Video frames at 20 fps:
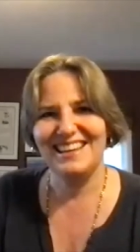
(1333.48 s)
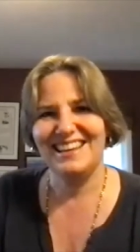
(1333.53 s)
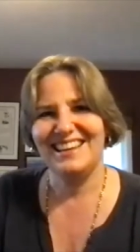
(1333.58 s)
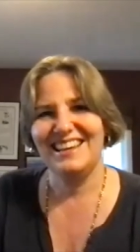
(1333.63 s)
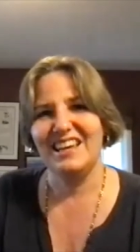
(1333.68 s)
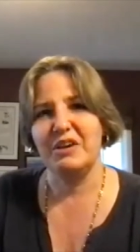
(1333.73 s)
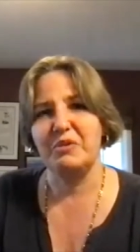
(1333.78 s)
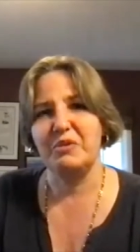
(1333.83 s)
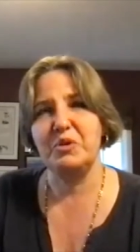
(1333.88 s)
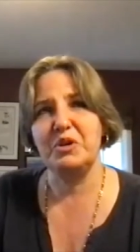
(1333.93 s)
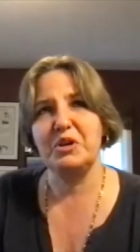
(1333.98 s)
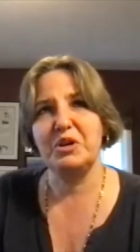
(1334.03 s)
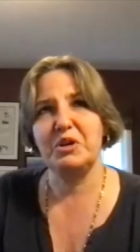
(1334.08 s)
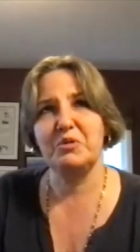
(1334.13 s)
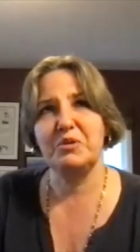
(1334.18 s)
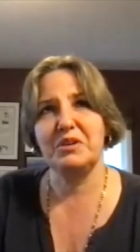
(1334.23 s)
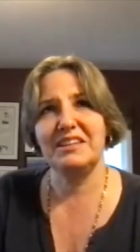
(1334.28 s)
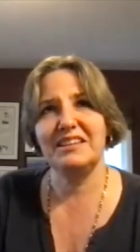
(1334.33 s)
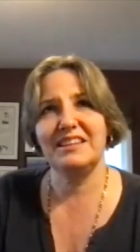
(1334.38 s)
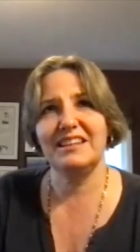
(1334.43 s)
and we
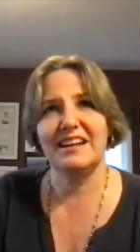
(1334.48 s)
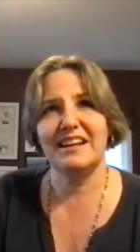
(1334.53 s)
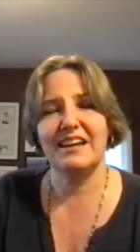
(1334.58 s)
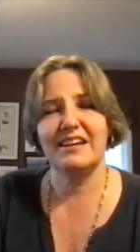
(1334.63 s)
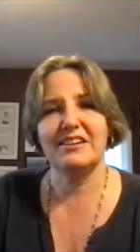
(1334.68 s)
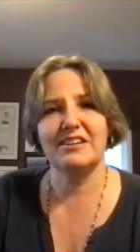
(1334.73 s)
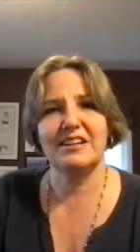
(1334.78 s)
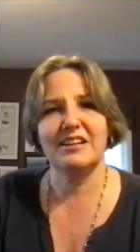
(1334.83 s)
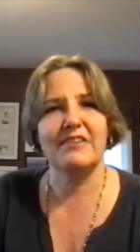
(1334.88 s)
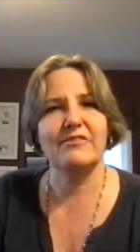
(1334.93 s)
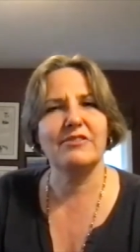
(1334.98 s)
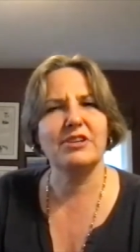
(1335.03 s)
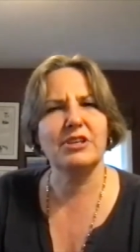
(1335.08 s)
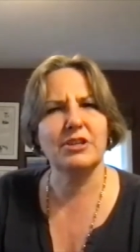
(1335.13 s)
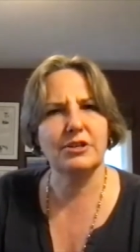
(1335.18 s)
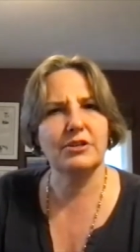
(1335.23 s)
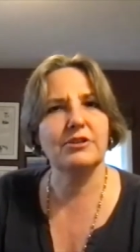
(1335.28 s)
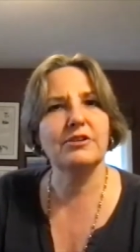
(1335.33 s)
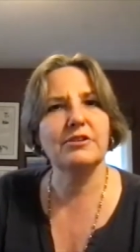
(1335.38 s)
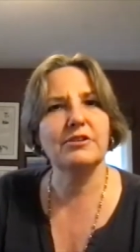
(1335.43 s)
agreed that I could have a
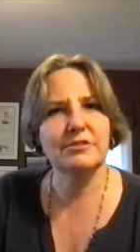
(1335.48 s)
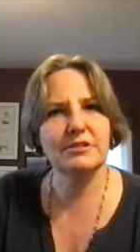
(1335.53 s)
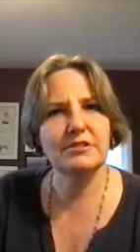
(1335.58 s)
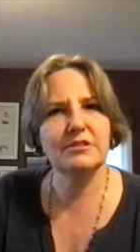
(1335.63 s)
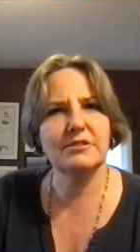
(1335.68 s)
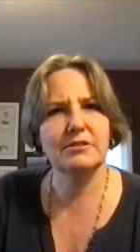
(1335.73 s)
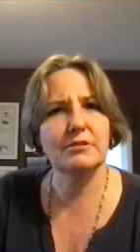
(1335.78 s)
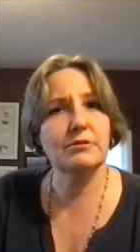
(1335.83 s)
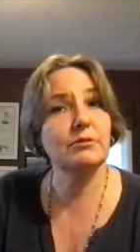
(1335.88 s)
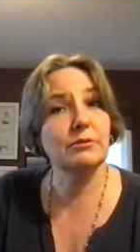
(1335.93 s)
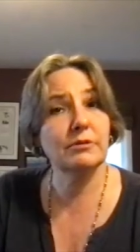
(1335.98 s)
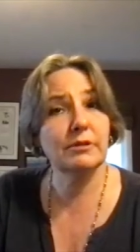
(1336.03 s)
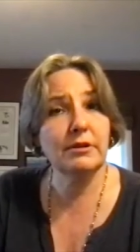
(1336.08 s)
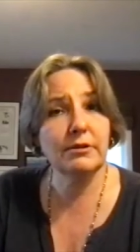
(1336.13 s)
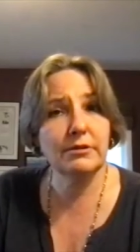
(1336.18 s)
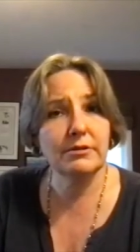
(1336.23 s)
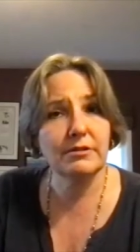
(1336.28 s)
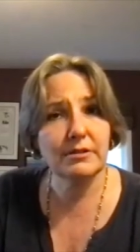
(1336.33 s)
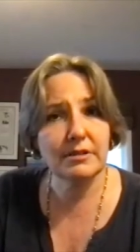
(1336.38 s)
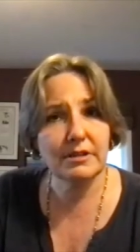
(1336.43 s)
year to
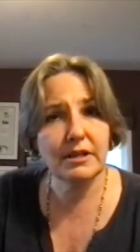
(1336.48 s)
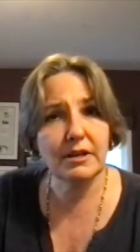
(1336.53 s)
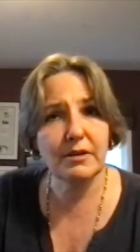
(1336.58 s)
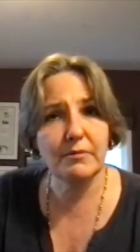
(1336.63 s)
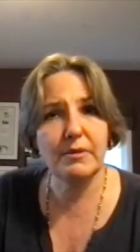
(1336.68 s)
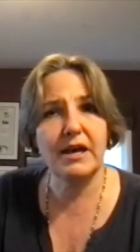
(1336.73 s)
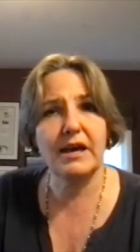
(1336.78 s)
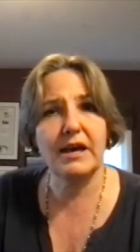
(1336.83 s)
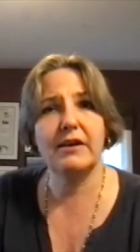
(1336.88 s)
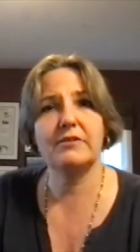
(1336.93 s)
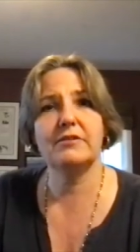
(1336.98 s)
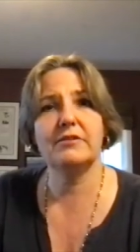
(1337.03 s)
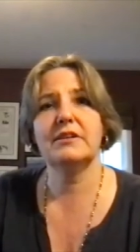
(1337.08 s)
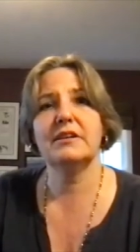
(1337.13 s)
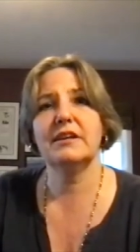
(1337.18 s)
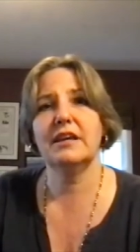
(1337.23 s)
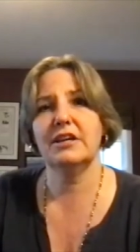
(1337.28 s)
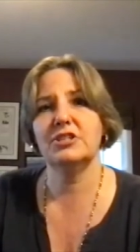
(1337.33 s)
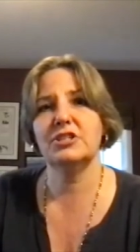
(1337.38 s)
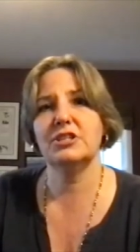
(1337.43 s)
learn about
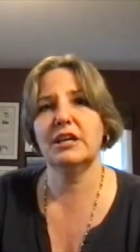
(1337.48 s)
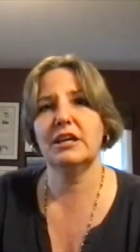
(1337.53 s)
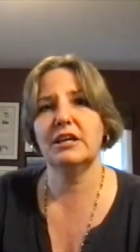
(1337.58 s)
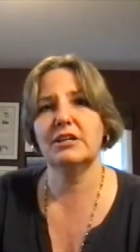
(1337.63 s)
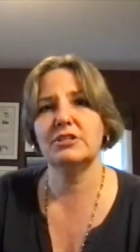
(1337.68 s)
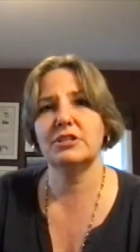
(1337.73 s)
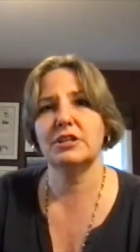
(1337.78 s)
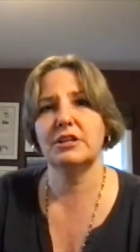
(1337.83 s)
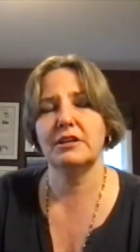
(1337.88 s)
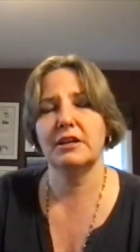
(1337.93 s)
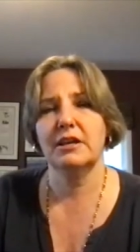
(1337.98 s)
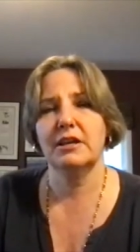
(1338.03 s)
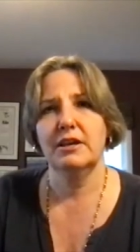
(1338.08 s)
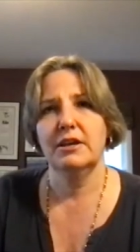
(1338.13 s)
education.